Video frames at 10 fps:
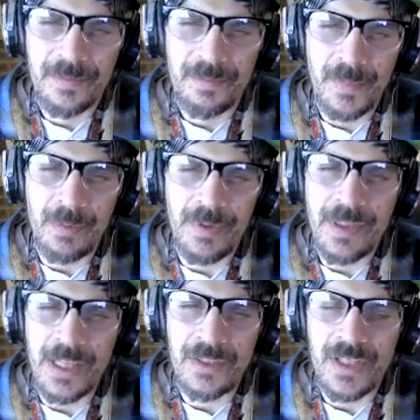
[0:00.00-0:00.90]
Maybe
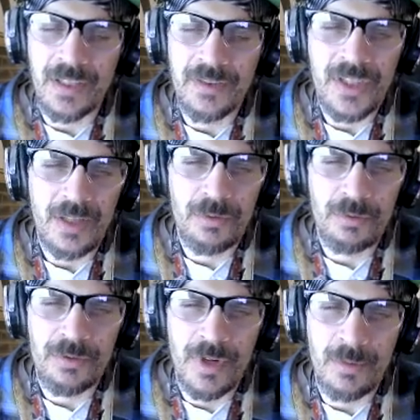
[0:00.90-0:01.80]
things like
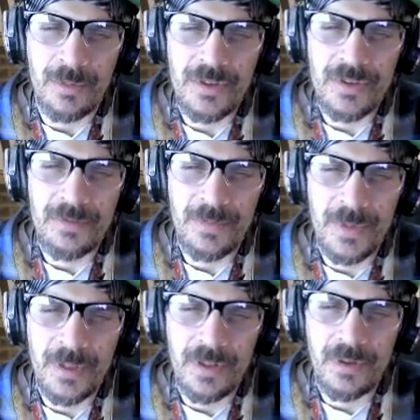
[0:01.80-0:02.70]
sexual traumas
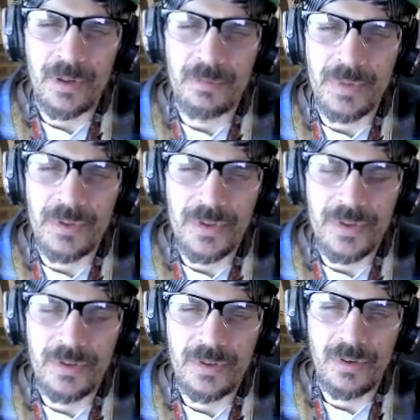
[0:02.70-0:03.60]
or
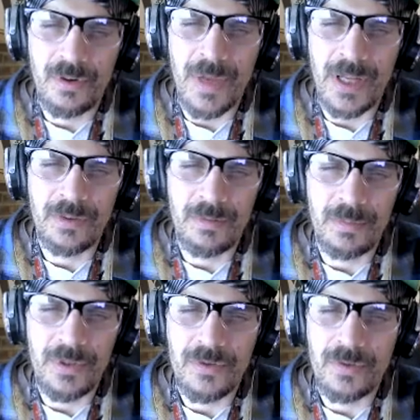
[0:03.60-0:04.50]
abuse or mental
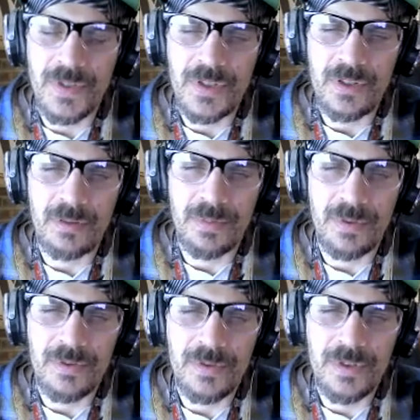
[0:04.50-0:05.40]
abuse or physical
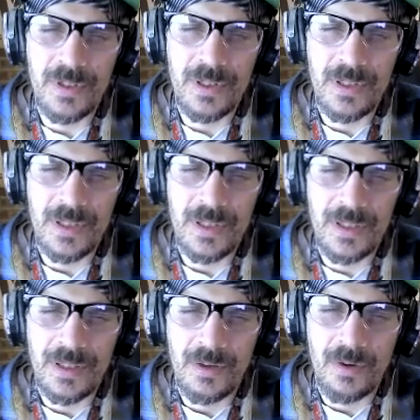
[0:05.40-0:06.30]
abuse,
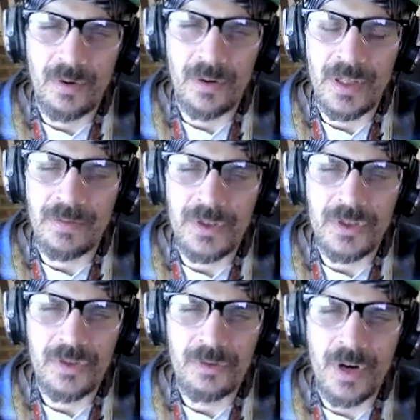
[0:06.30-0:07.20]
or even
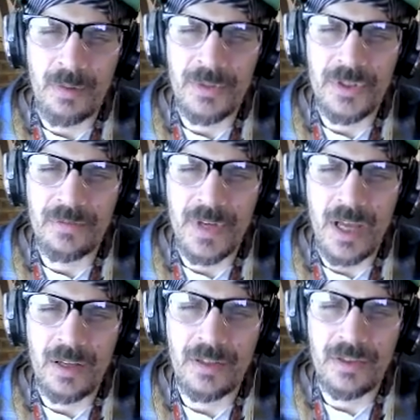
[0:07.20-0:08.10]
just traumas of
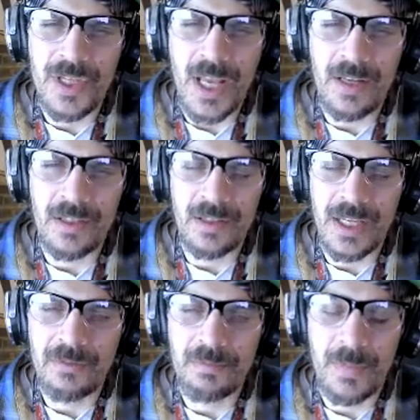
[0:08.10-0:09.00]
not understanding,
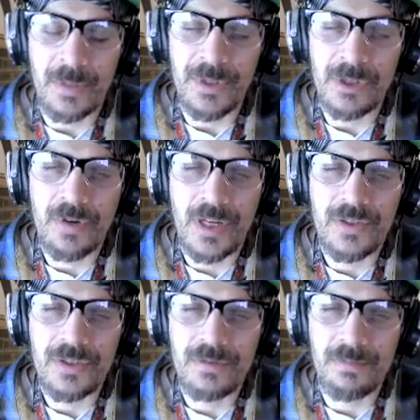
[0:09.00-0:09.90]
like maybe
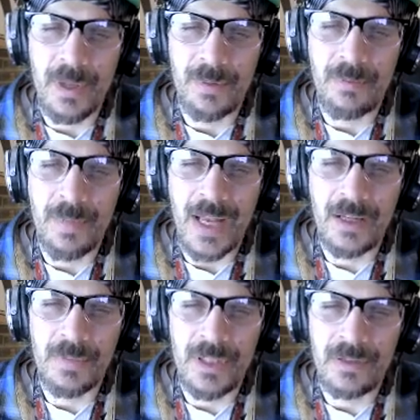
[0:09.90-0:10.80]
trust, maybe
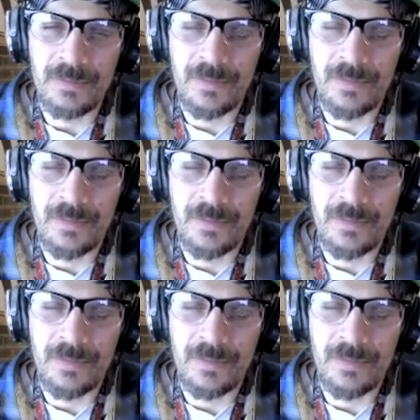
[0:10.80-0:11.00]
abandonment.